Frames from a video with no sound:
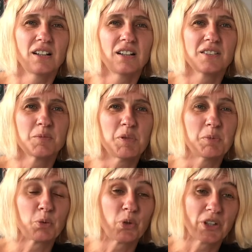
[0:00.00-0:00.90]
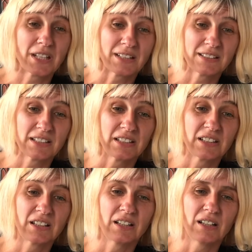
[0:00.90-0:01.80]
The people working
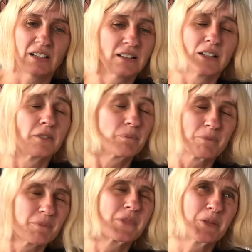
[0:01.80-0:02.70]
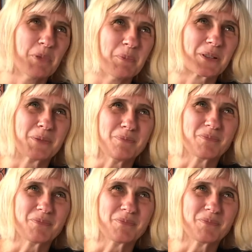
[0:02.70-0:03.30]
there, the people